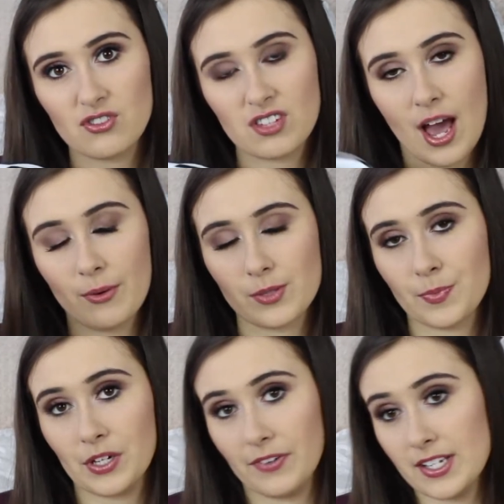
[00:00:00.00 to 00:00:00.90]
That was
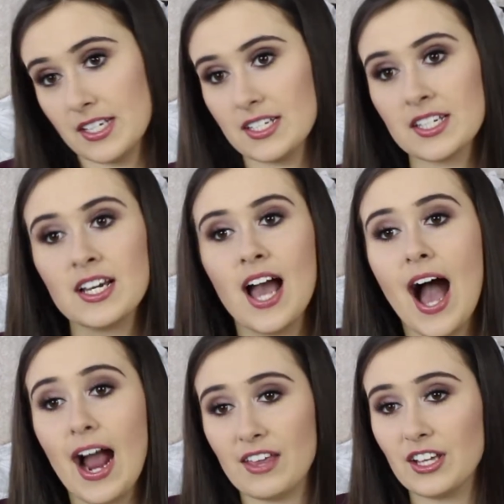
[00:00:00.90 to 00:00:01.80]
pretty recent.
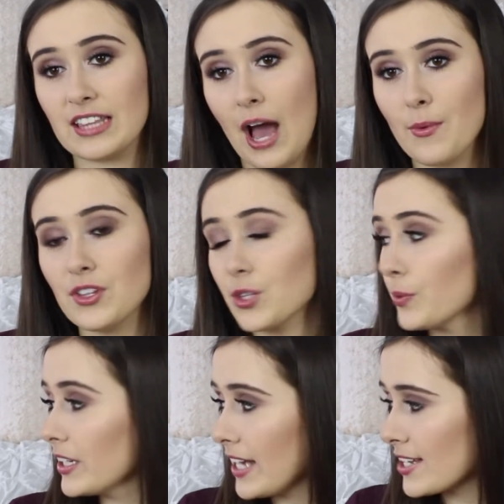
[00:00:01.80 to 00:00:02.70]
I think that would look
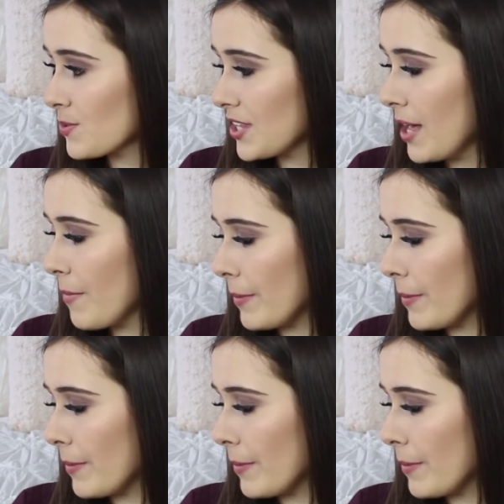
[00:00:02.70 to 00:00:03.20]
really nice with them.